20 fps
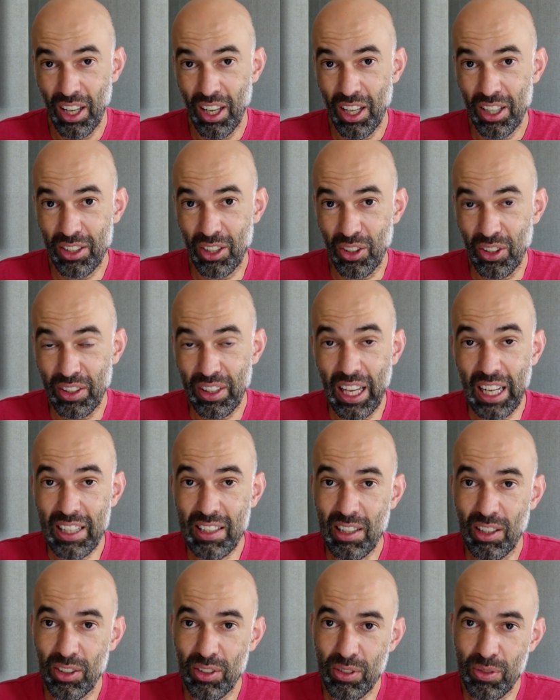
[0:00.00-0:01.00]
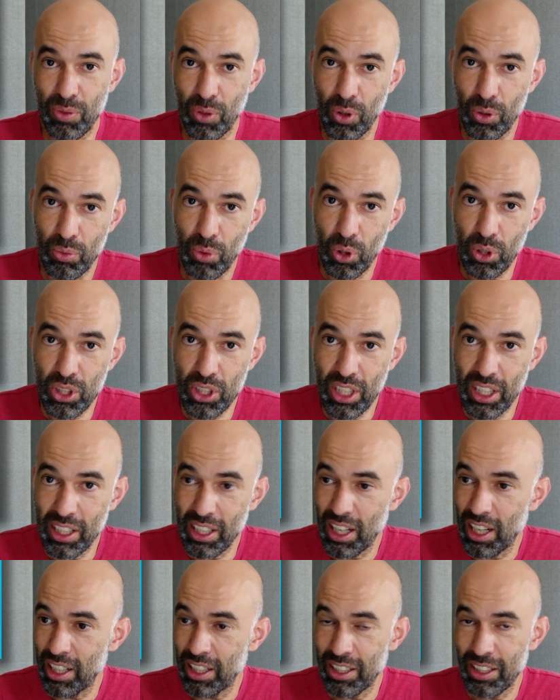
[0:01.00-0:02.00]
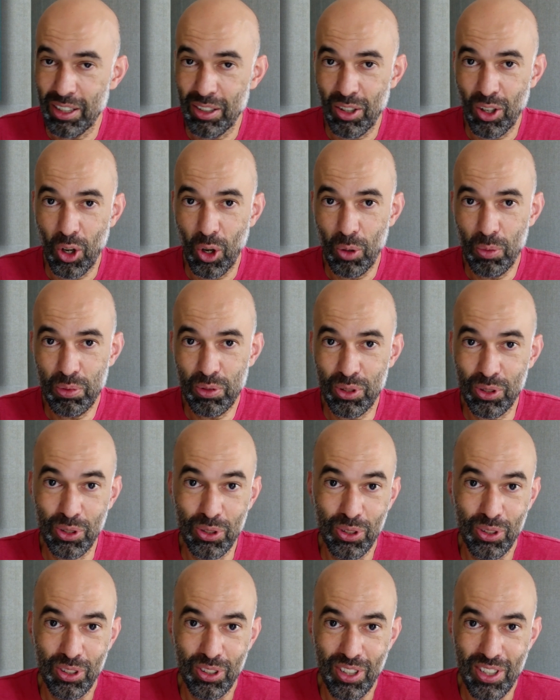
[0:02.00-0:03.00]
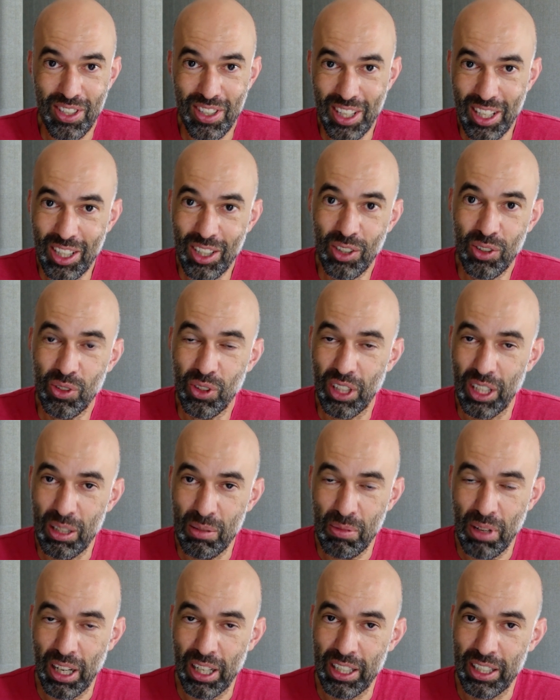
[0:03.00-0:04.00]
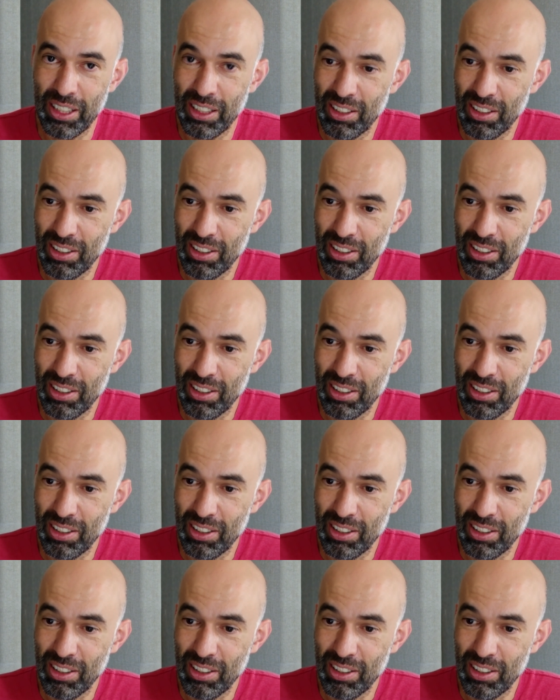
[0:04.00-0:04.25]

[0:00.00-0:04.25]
So thanks a lot for watching. I hope to see you in my